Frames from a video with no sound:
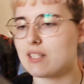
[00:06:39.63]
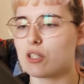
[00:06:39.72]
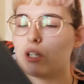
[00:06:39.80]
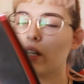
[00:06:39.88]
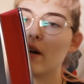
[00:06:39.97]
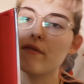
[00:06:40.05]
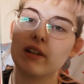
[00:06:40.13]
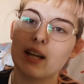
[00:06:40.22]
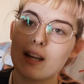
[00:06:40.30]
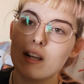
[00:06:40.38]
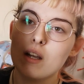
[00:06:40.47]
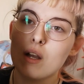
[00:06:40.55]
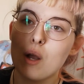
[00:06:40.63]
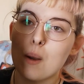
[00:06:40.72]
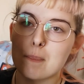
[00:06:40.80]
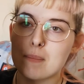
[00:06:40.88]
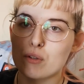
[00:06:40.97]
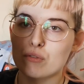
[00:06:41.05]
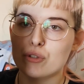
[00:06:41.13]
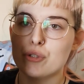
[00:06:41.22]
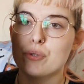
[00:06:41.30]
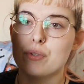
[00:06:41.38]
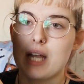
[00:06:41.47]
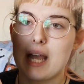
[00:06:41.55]
It's got lovely
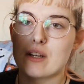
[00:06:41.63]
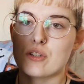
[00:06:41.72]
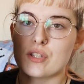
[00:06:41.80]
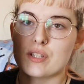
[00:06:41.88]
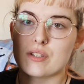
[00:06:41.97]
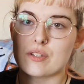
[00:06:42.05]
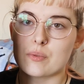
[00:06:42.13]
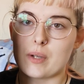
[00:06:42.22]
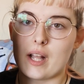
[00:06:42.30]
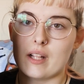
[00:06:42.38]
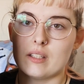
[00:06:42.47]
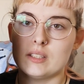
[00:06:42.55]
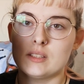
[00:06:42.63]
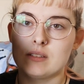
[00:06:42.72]
maroon edges as well.